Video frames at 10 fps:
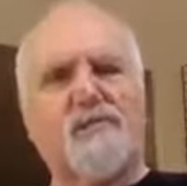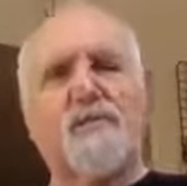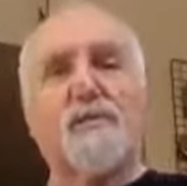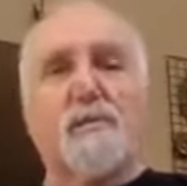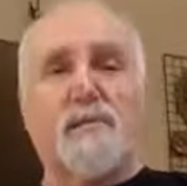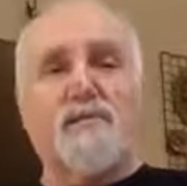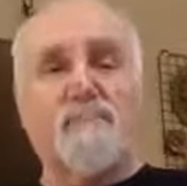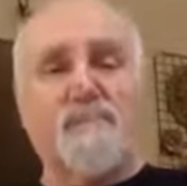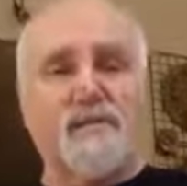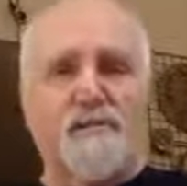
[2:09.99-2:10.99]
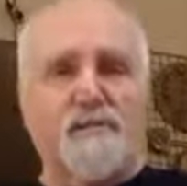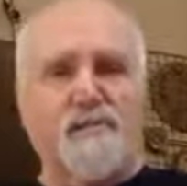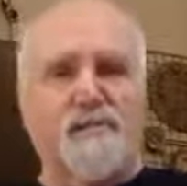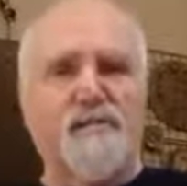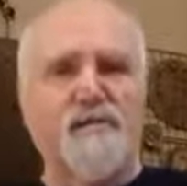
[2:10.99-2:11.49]
And it led
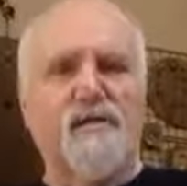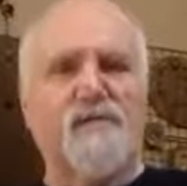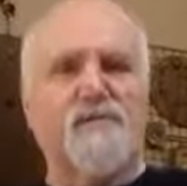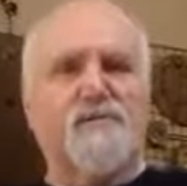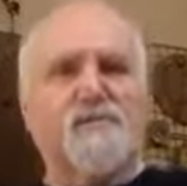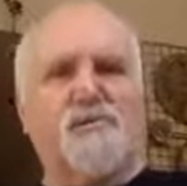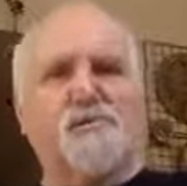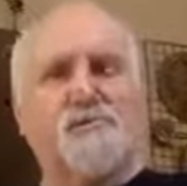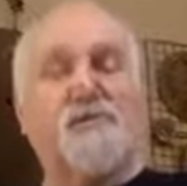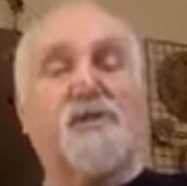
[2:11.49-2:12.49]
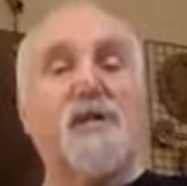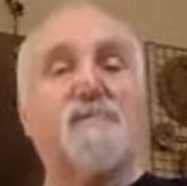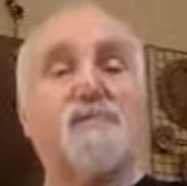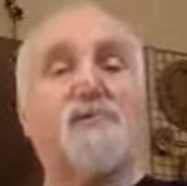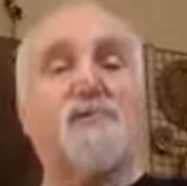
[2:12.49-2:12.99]
immediately to either
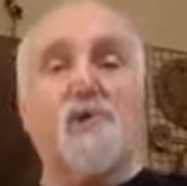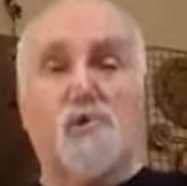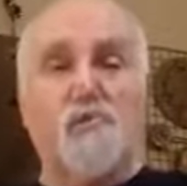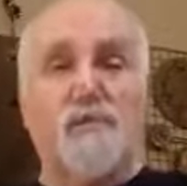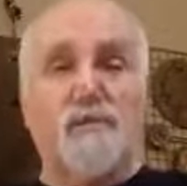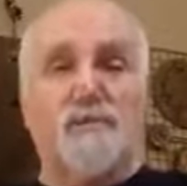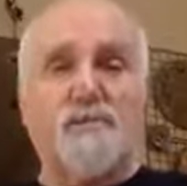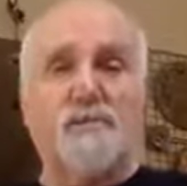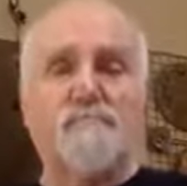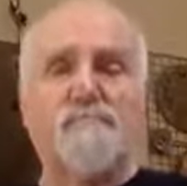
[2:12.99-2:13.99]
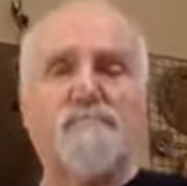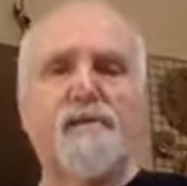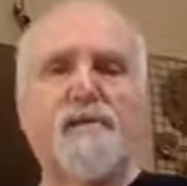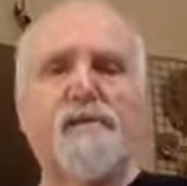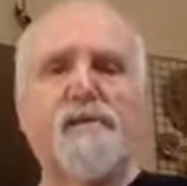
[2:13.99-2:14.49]
stamps or coins.
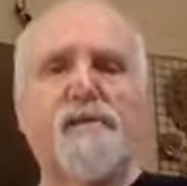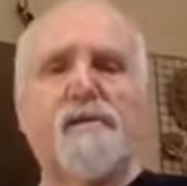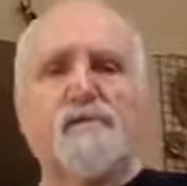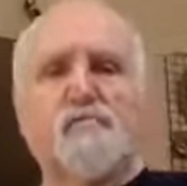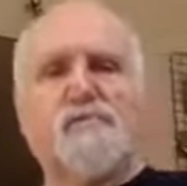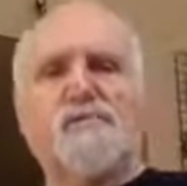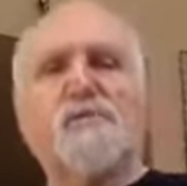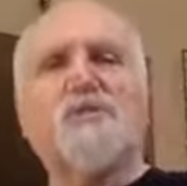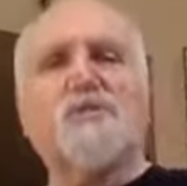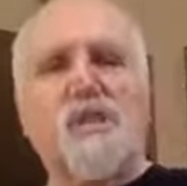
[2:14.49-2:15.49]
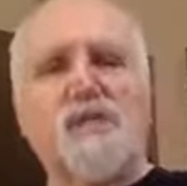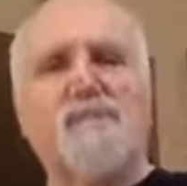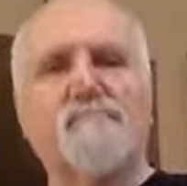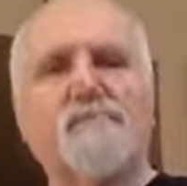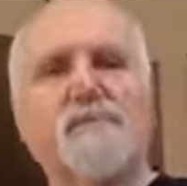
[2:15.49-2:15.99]
And the word
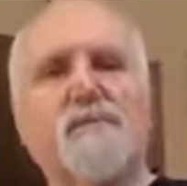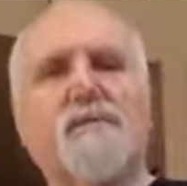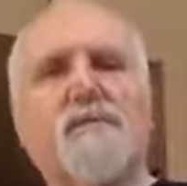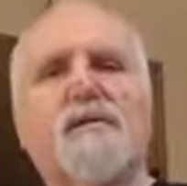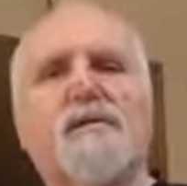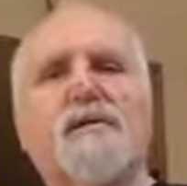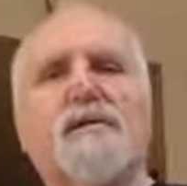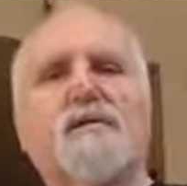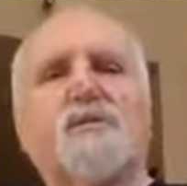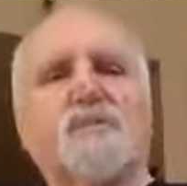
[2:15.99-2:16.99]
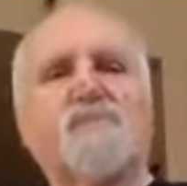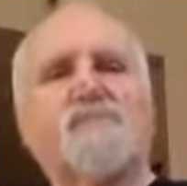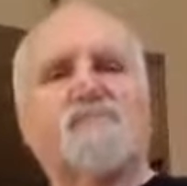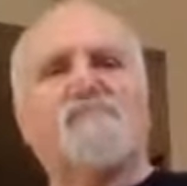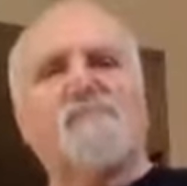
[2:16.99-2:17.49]
stamps seemed
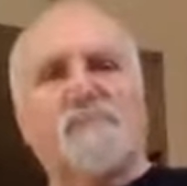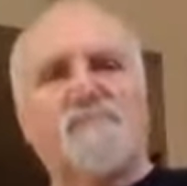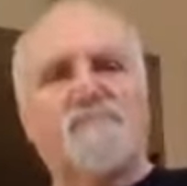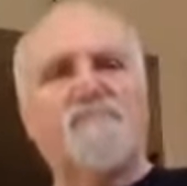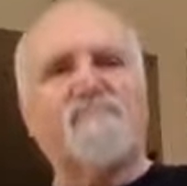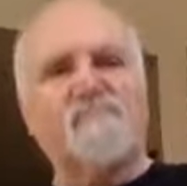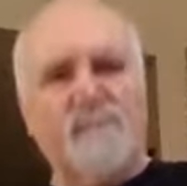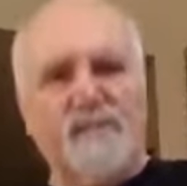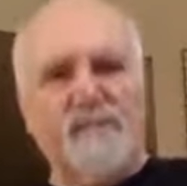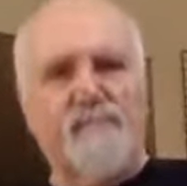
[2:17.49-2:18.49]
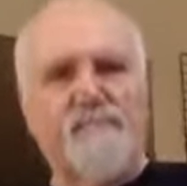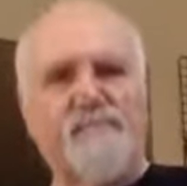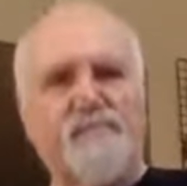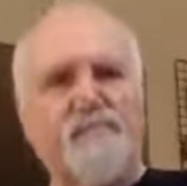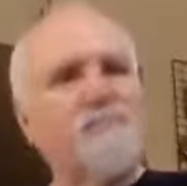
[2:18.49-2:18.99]
to fit for me.
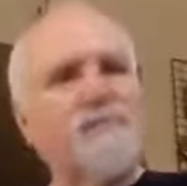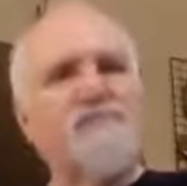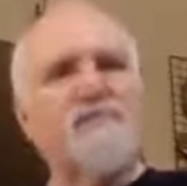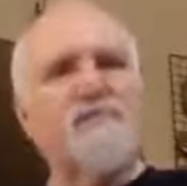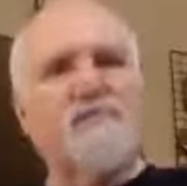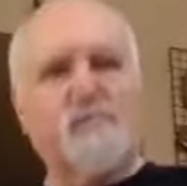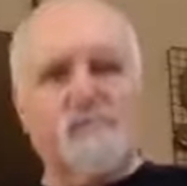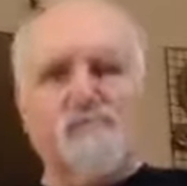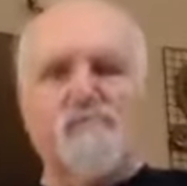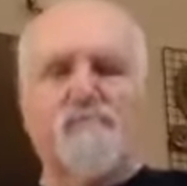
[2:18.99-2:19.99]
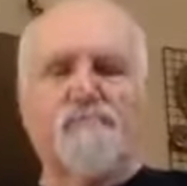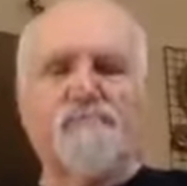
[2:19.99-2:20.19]
You may find your own.